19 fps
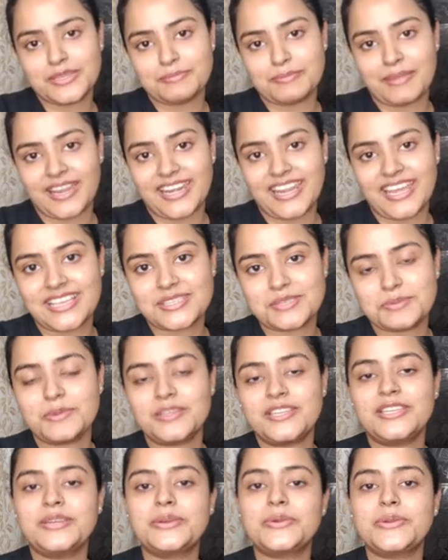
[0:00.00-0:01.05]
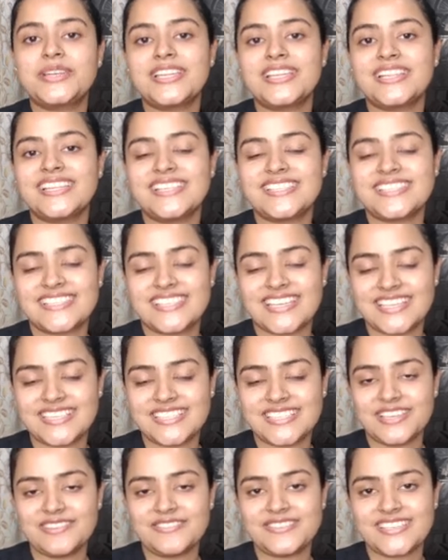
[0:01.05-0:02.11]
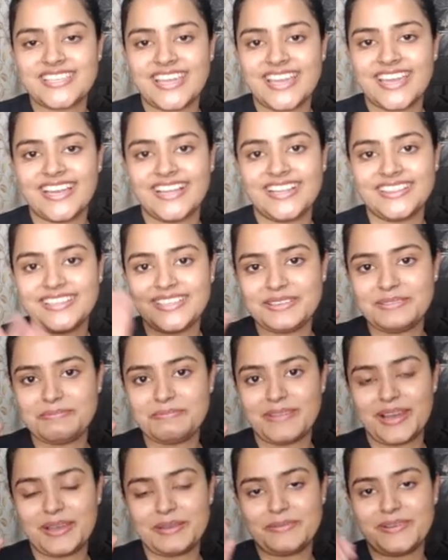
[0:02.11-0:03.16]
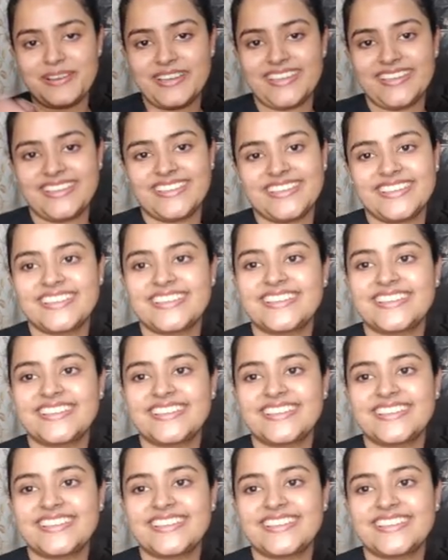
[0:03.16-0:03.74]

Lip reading: in my next video. Till then, stay safe, stay healthy. Bye bye.